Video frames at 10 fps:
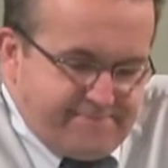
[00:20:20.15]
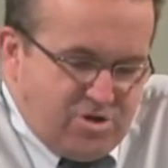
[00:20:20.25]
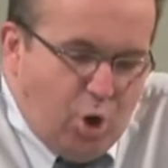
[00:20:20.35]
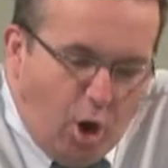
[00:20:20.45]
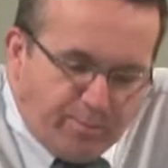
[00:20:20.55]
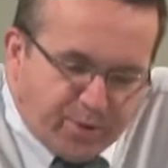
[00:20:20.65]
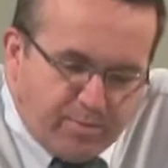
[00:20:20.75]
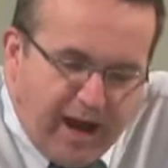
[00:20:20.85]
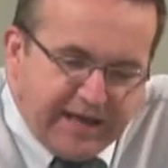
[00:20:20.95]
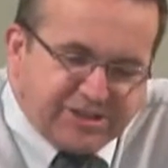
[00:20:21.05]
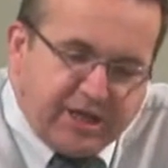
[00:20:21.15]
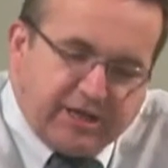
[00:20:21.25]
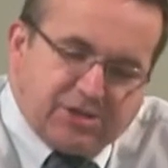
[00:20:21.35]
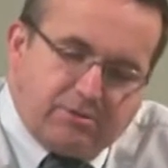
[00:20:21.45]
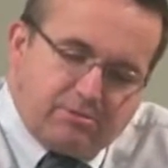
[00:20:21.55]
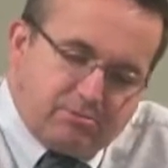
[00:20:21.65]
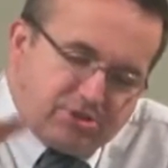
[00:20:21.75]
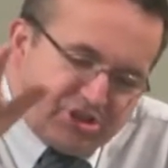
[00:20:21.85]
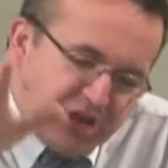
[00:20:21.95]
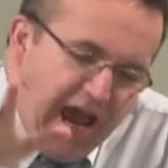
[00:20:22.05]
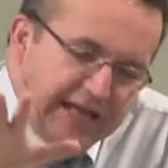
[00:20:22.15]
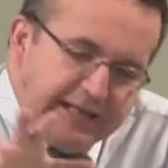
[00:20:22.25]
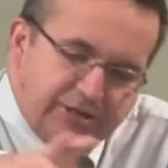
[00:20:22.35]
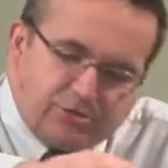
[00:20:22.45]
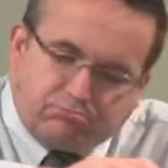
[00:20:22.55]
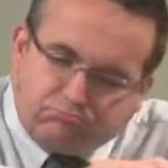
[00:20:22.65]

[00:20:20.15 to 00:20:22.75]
Compromising, silent,